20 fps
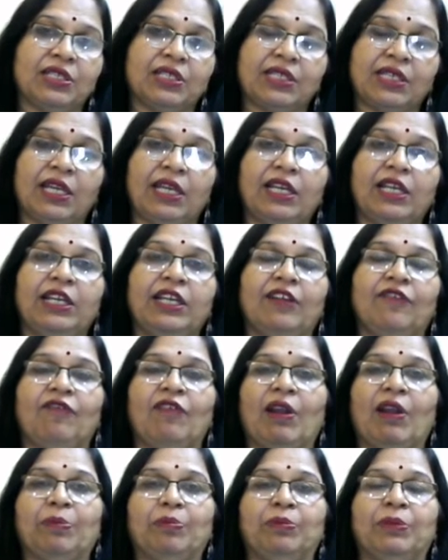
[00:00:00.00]
skill
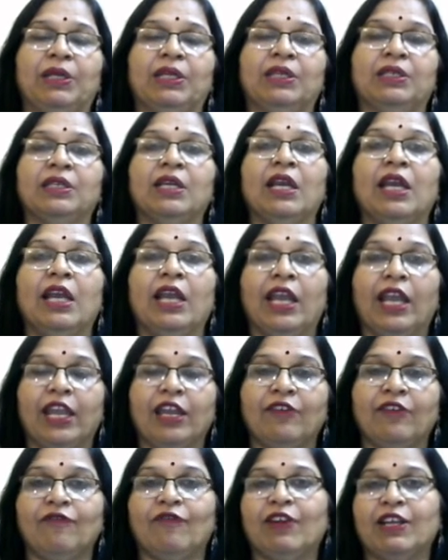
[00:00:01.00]
development,
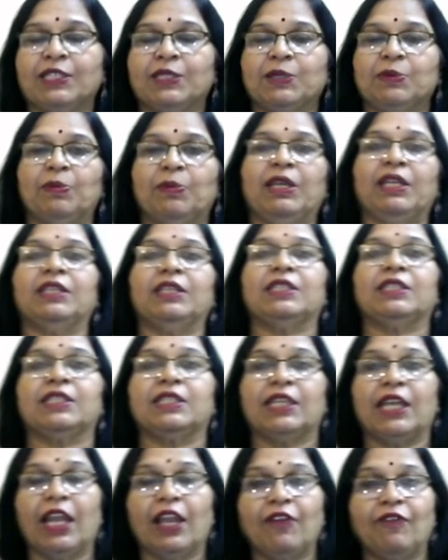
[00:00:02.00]
investment,
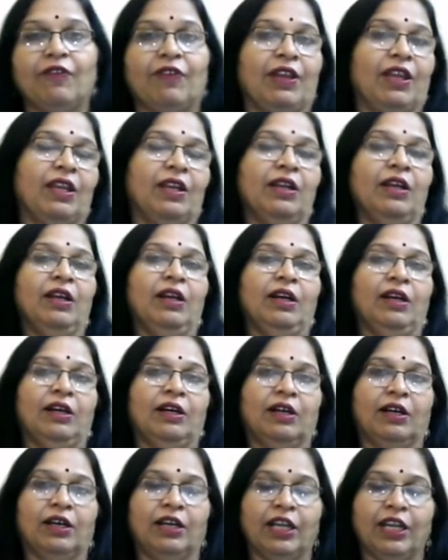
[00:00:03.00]
saving,
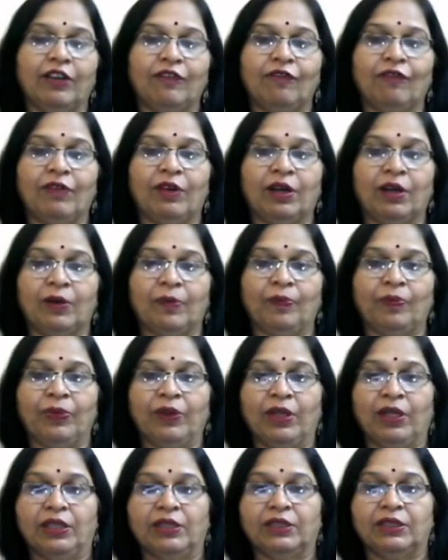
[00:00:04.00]
in
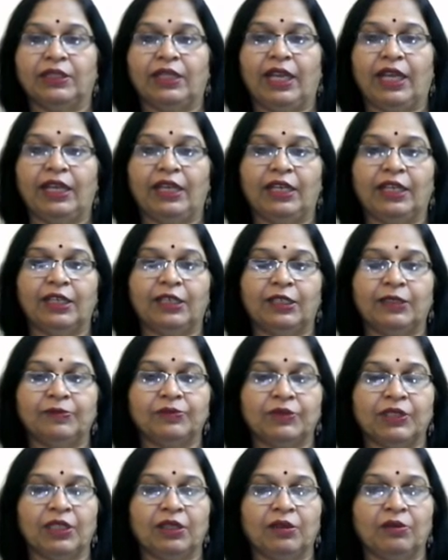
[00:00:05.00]
then
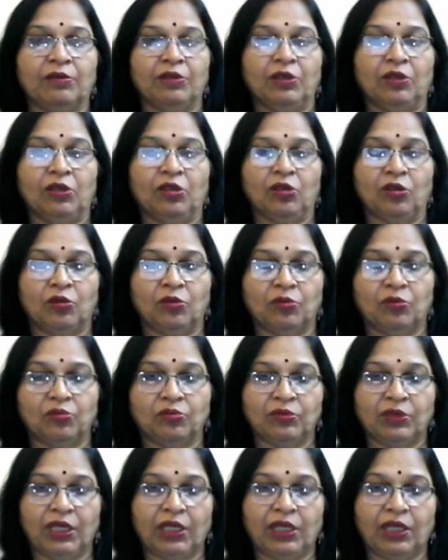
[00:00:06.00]

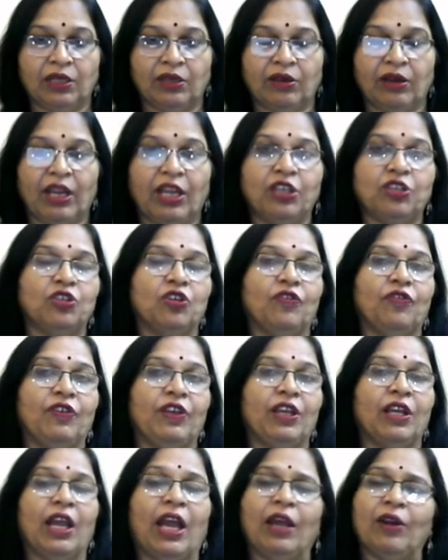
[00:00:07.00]
the rate of,
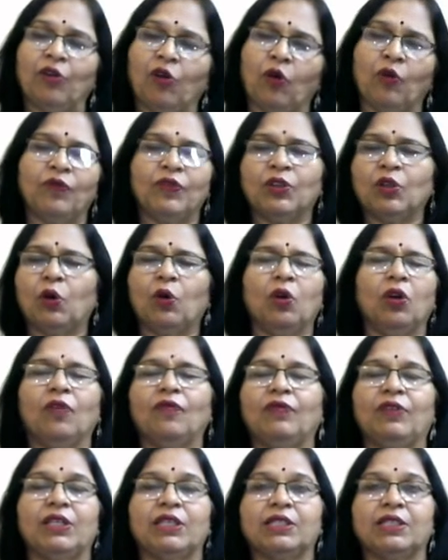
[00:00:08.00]
and with all
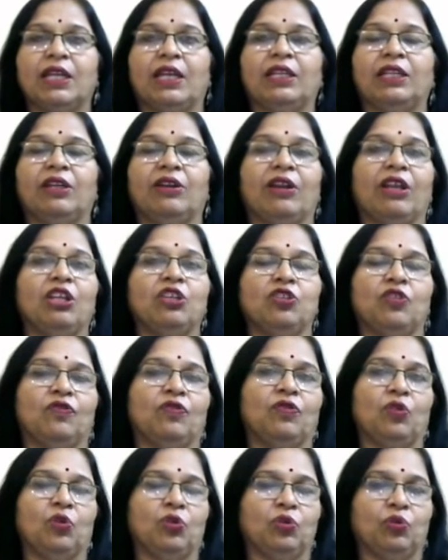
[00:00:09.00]
of this, that the rate
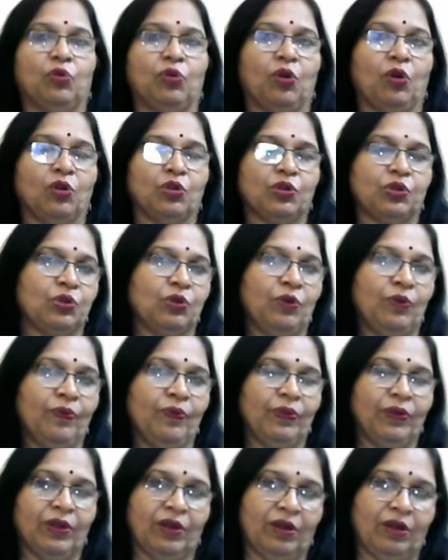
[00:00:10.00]
of growth would also
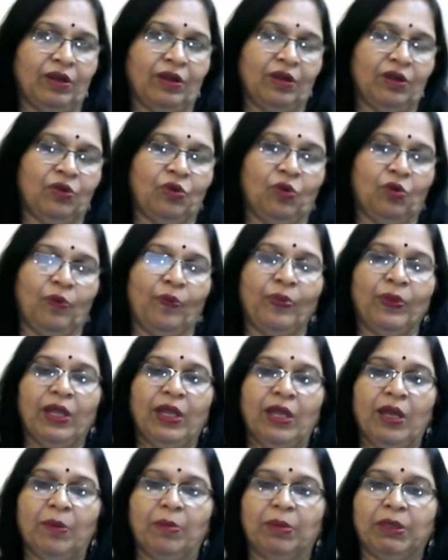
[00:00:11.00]
grow.
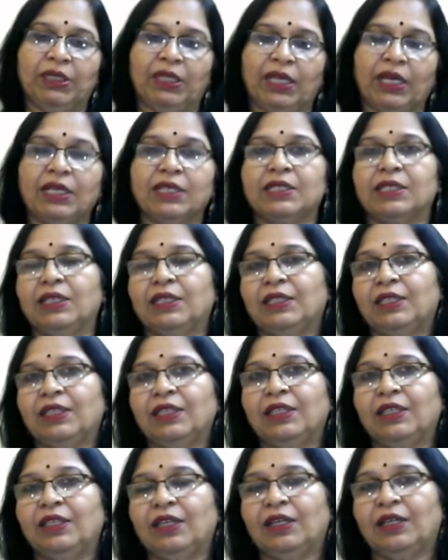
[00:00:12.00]
But there are
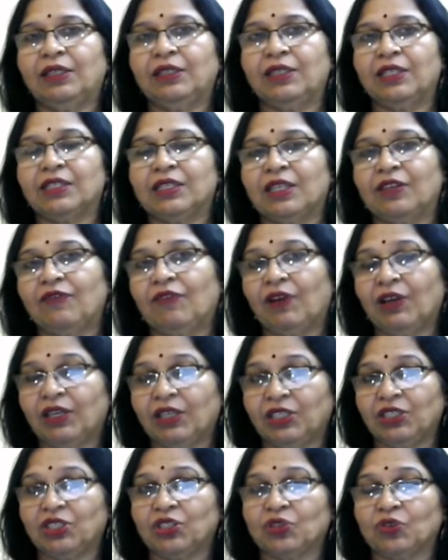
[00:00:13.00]
certain
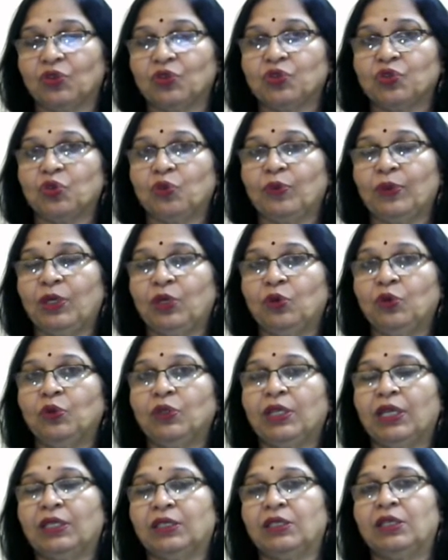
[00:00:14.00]
disadvantages also we know
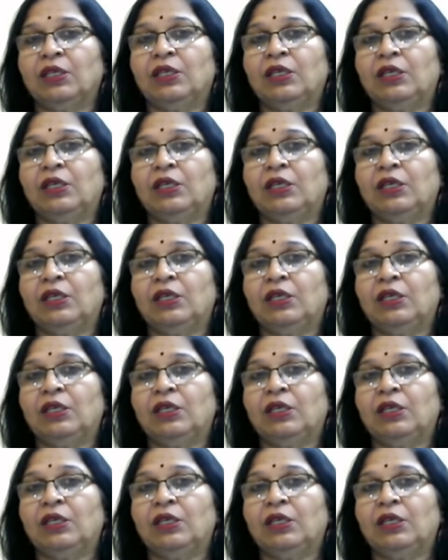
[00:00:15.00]
that